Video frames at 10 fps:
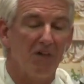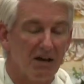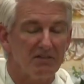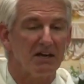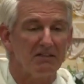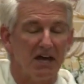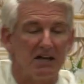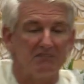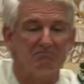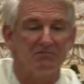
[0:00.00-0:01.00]
I think
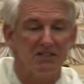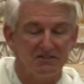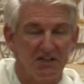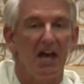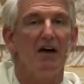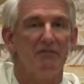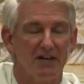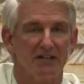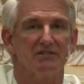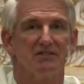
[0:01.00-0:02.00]
that is
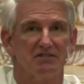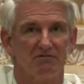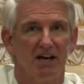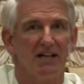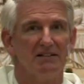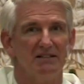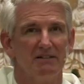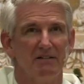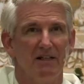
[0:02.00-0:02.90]
evidence, right?